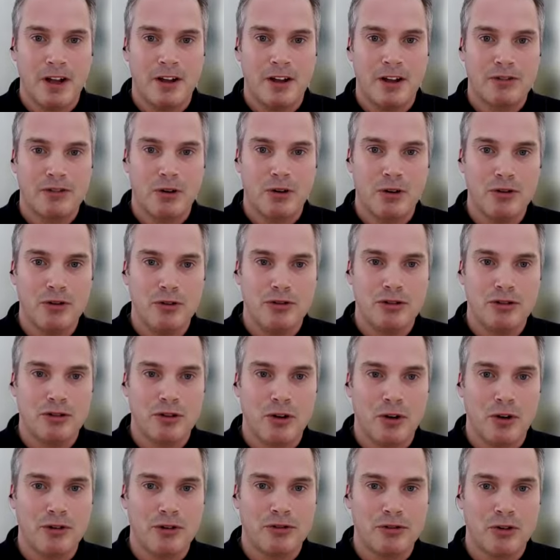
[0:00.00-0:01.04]
So you should
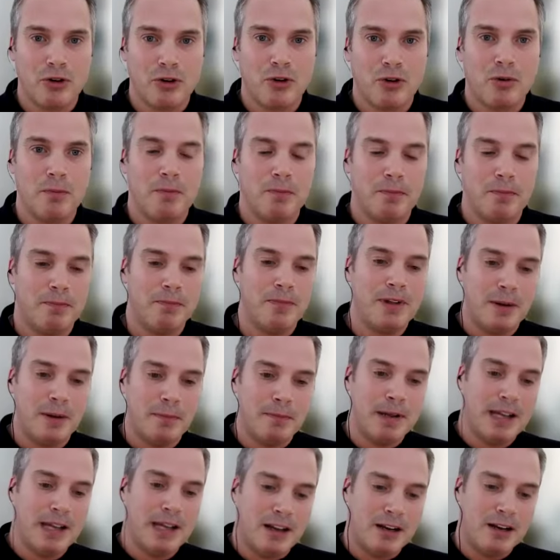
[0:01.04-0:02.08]
also then
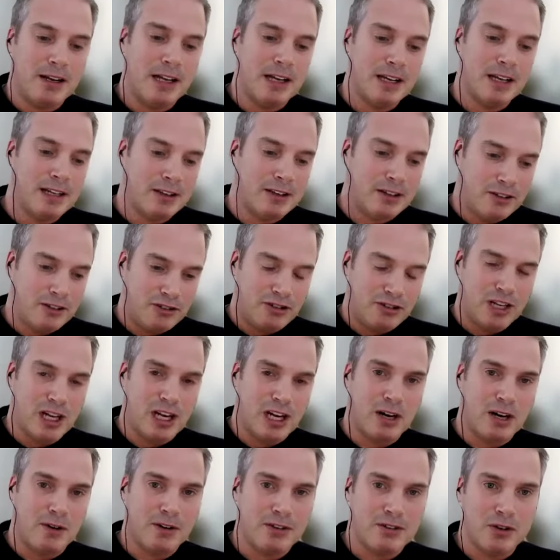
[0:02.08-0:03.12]
make clear that the
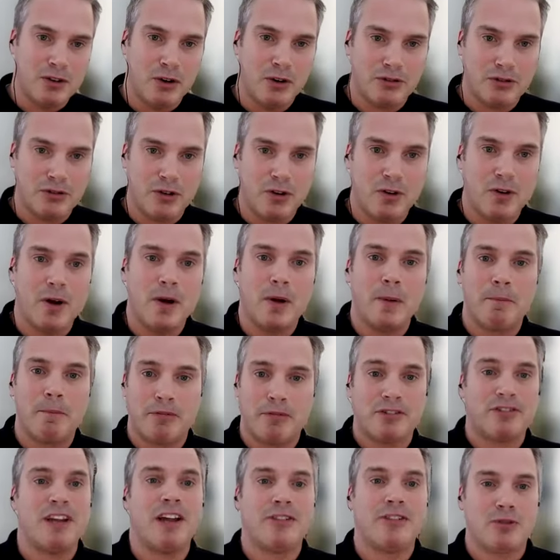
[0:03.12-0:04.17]
chair is also a
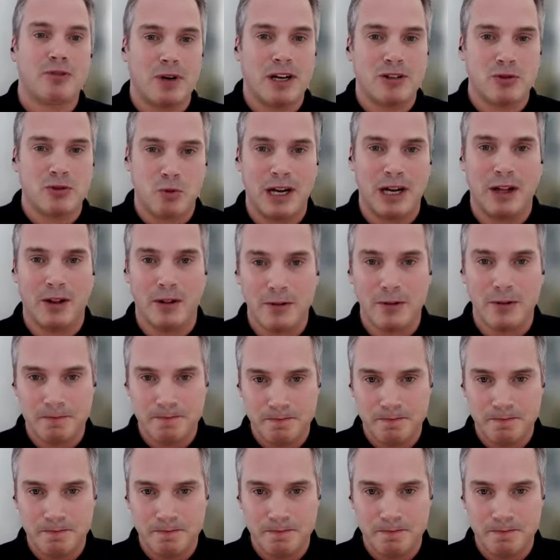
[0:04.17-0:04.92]
presenter as well.